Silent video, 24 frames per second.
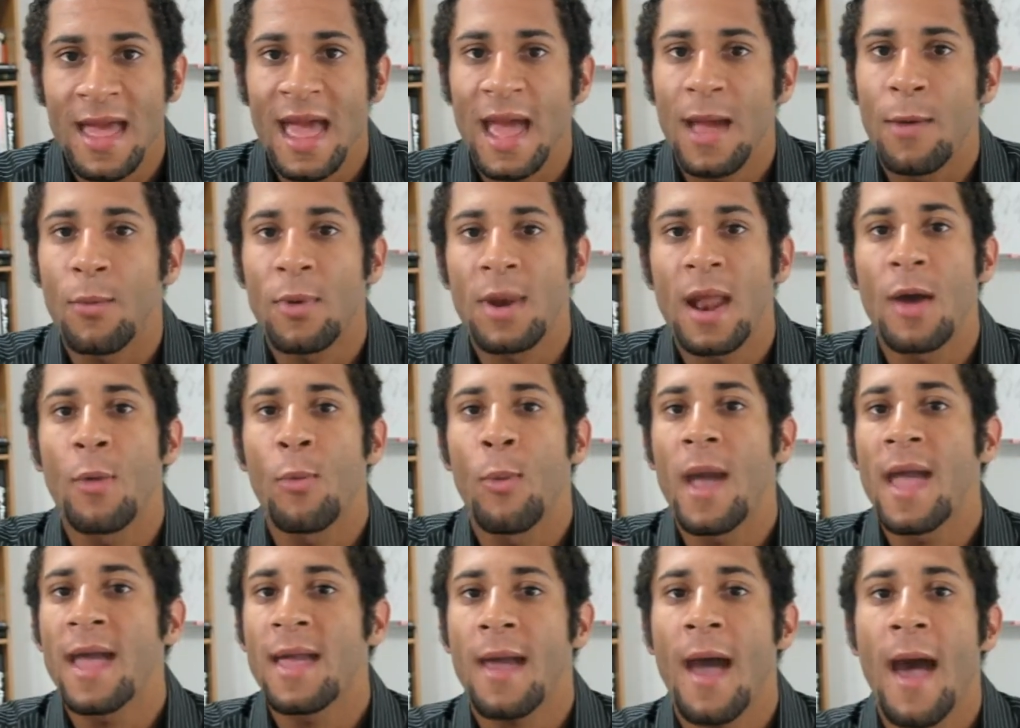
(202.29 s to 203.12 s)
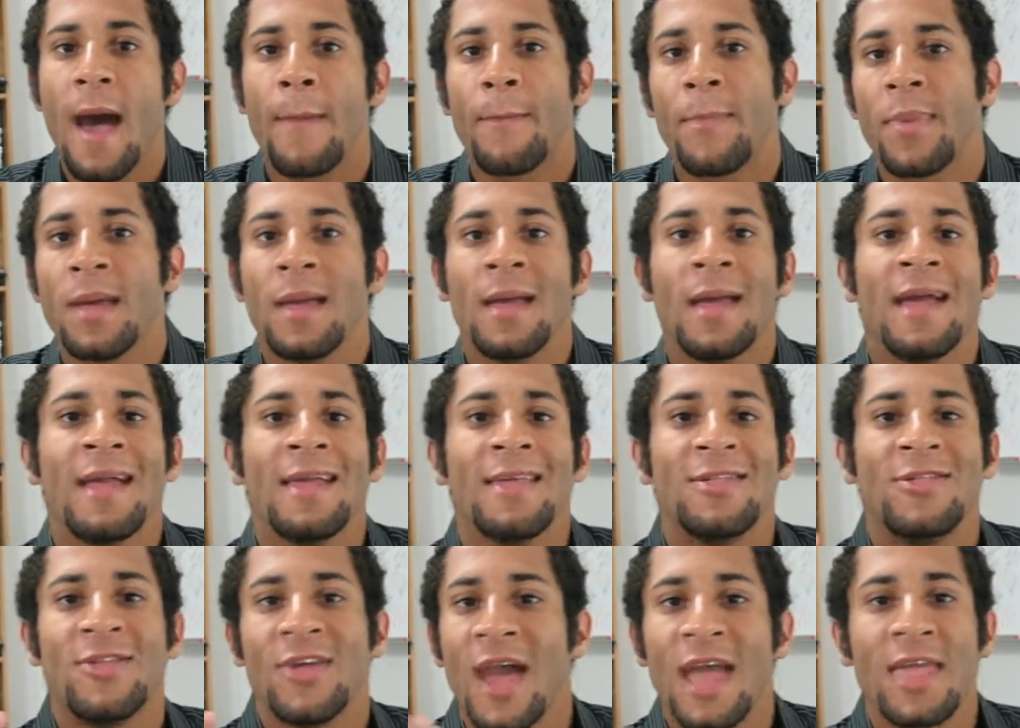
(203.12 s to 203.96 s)
and when I wake up
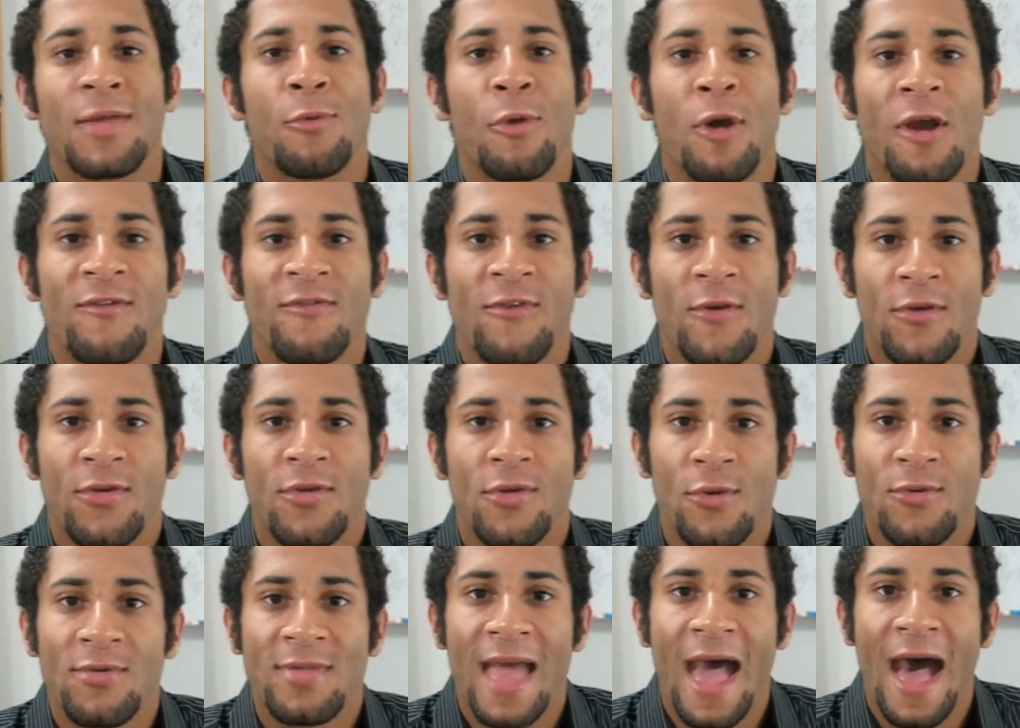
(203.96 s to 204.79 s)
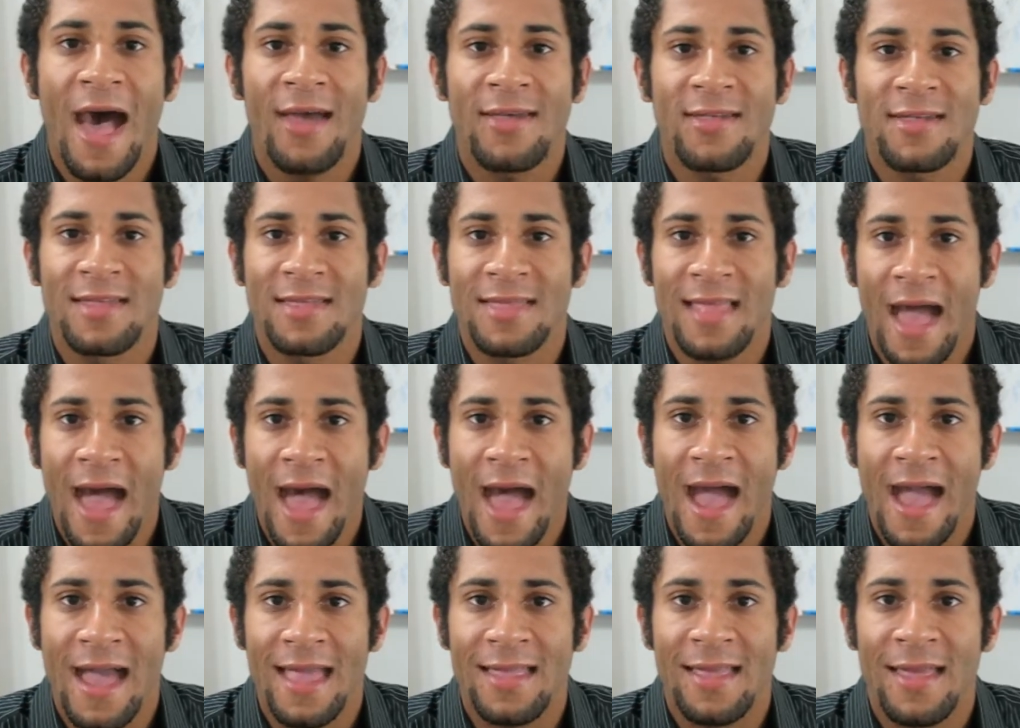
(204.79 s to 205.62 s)
January 1st,
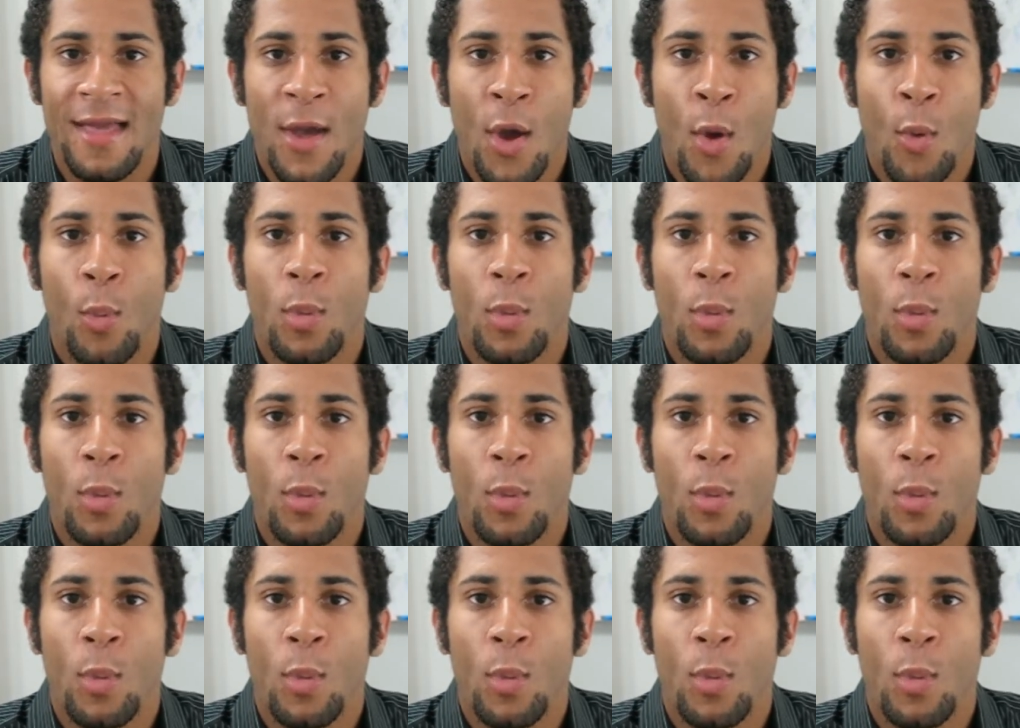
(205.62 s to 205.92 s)
2009,